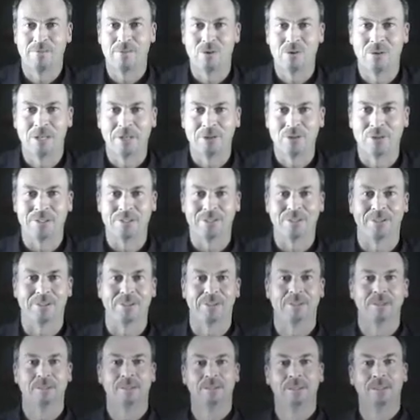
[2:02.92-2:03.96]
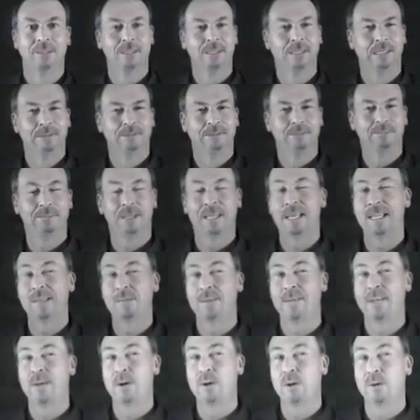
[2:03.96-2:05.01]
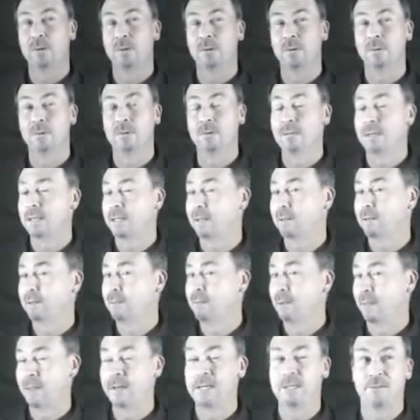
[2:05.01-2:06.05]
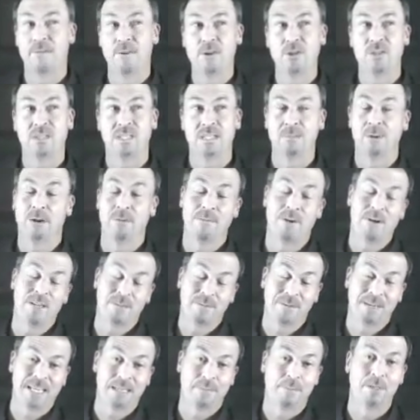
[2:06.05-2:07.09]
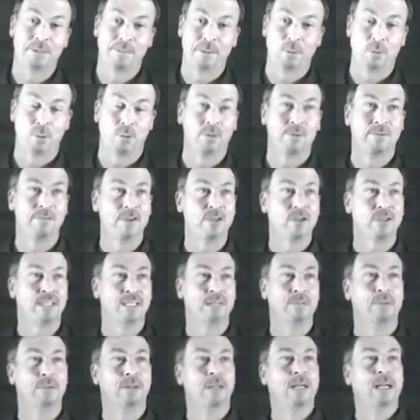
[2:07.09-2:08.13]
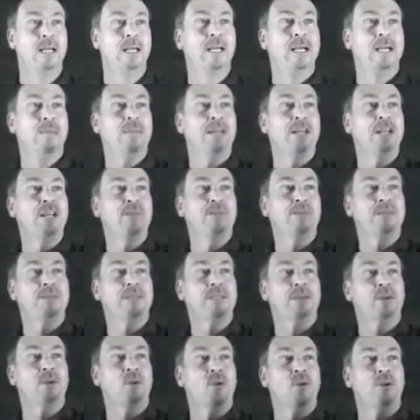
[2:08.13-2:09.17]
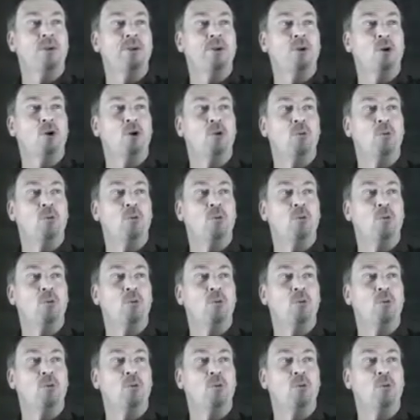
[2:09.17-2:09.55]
it a few lectures ago. It begins with an O, that division symbol. I guess most people call it division symbol, but actually it's called an